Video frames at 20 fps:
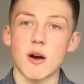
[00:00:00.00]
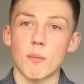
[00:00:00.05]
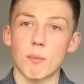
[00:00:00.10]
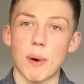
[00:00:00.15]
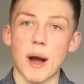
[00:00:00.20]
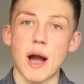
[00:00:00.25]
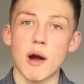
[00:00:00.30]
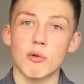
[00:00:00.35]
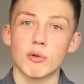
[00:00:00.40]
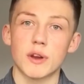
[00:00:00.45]
out
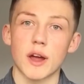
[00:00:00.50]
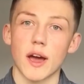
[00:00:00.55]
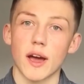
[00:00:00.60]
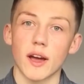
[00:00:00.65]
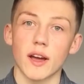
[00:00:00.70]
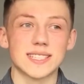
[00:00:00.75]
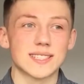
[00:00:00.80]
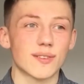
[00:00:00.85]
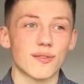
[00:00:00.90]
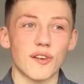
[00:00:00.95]
powder?
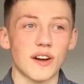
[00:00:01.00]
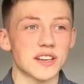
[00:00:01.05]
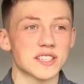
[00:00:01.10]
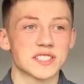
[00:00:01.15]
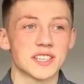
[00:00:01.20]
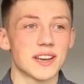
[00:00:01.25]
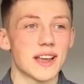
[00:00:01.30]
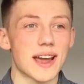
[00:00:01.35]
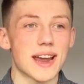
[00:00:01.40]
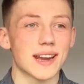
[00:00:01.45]
It's
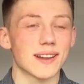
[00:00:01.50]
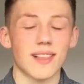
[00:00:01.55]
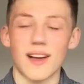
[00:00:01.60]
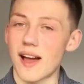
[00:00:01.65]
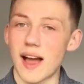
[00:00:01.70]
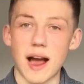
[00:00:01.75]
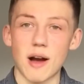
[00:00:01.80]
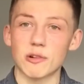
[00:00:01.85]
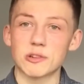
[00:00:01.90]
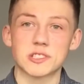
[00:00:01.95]
fascinating,
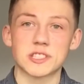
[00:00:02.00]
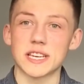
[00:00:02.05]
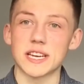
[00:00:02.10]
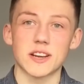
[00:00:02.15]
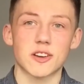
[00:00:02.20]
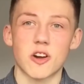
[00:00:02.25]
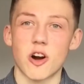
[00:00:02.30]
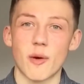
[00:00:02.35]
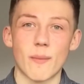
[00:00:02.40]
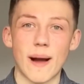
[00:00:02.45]
like, how'd see
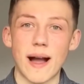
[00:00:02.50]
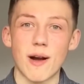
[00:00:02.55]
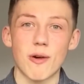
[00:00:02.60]
it come